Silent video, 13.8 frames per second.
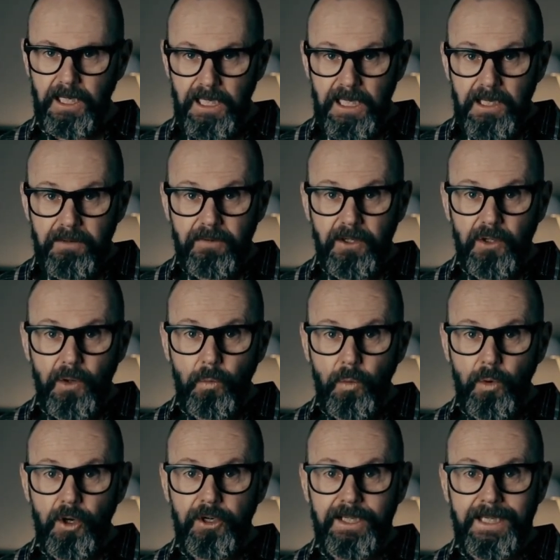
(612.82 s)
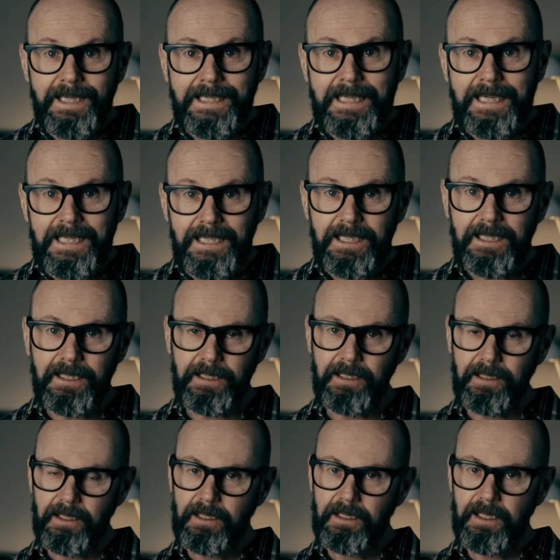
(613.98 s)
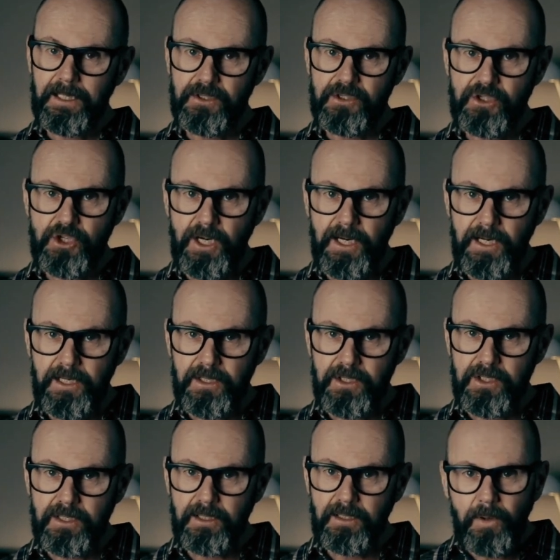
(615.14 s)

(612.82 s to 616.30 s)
Even the word Kinder has changed.